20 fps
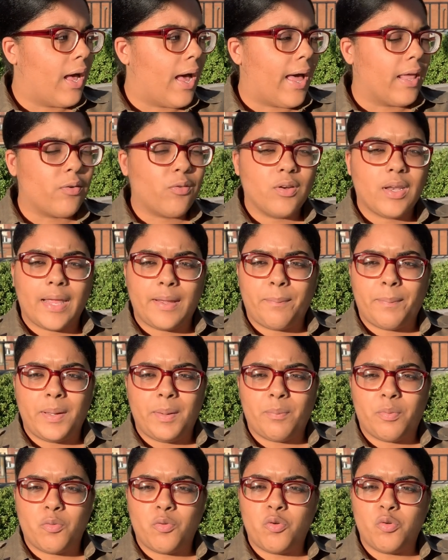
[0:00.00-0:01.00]
I don't like
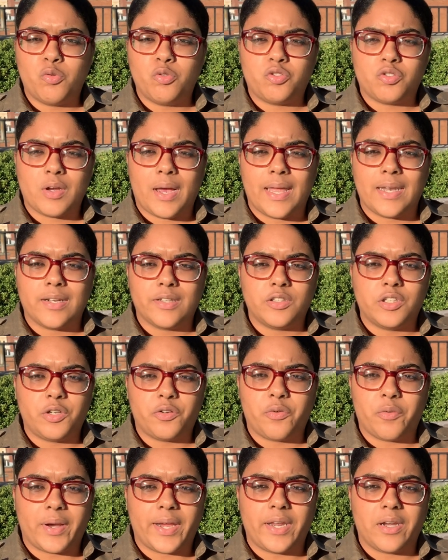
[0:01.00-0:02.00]
people who try to
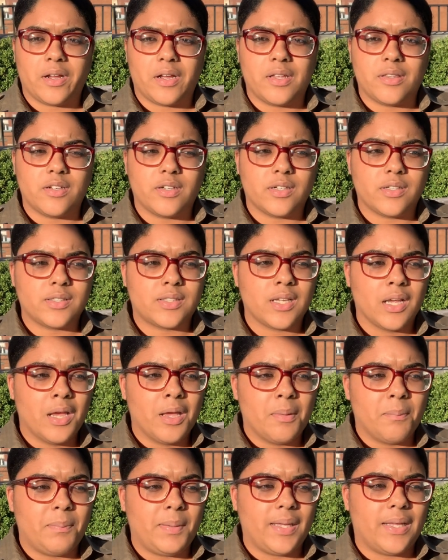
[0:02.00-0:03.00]
degrade others
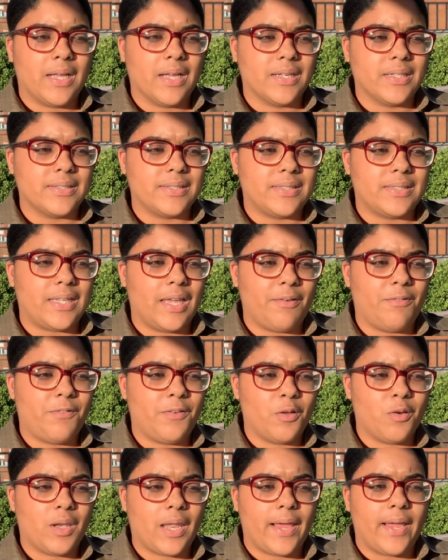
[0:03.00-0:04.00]
because they
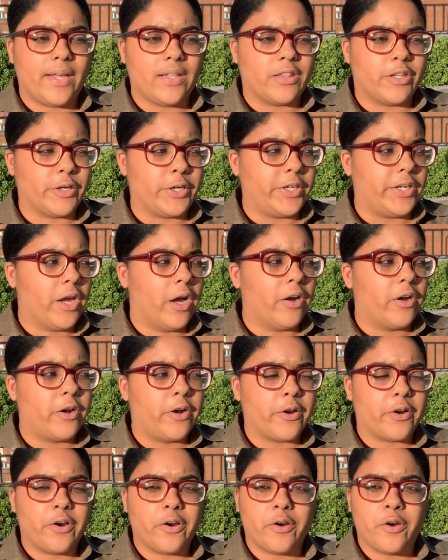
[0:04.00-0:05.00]
feel like they're
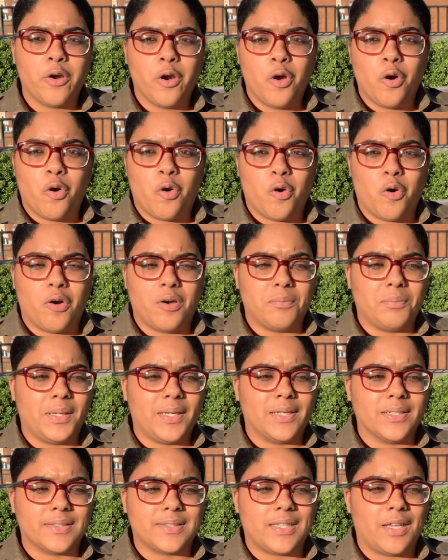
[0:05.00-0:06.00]
younger or
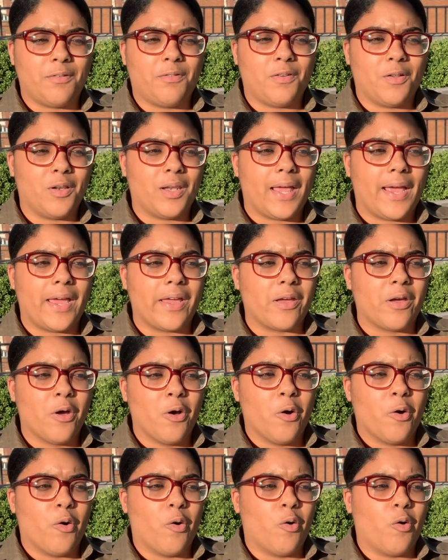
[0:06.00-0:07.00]
because they feel like,
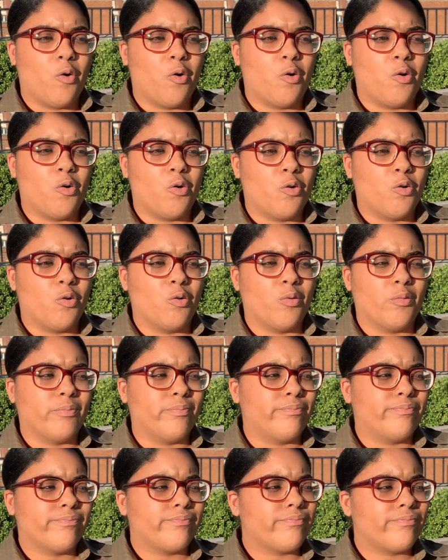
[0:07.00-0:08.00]
oh,
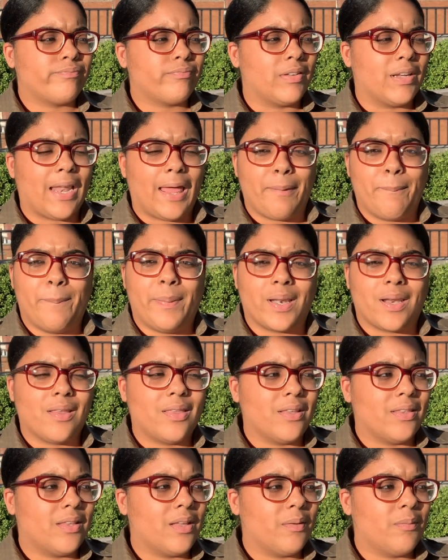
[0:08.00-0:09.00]
like better
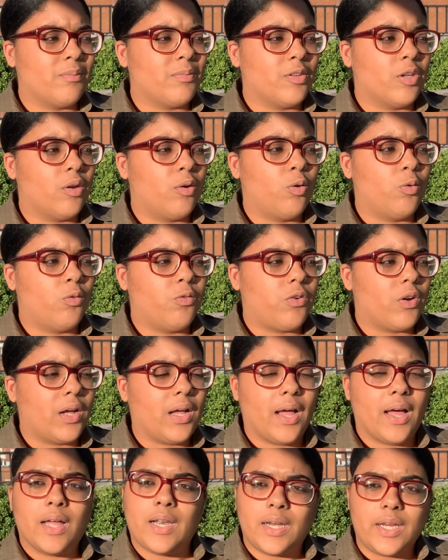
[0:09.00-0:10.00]
than them. No,
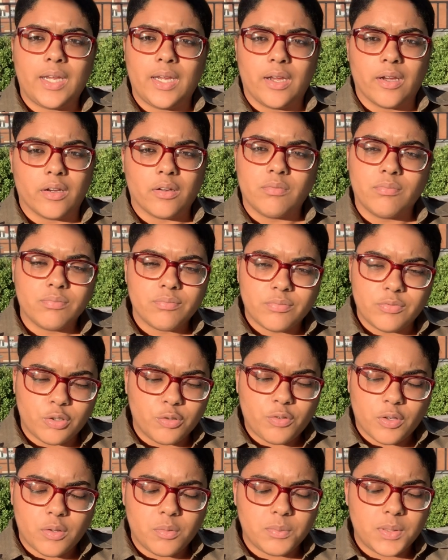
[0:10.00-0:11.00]
fuck out of here,
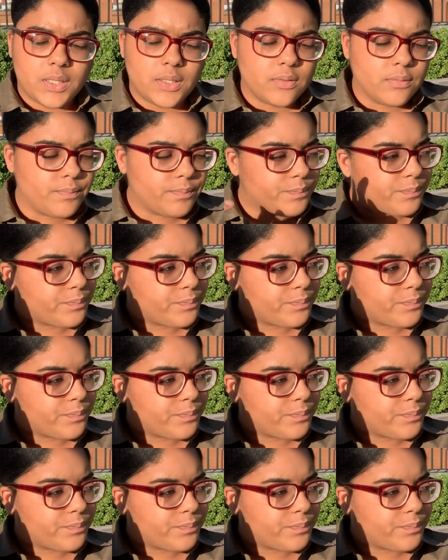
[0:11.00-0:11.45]
you feel me?